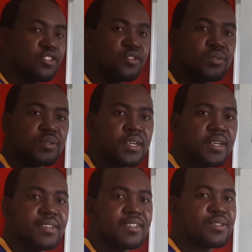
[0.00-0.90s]
to,
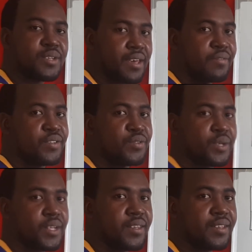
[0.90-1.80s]
to f as
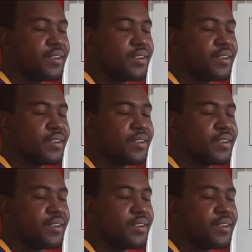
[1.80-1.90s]
well,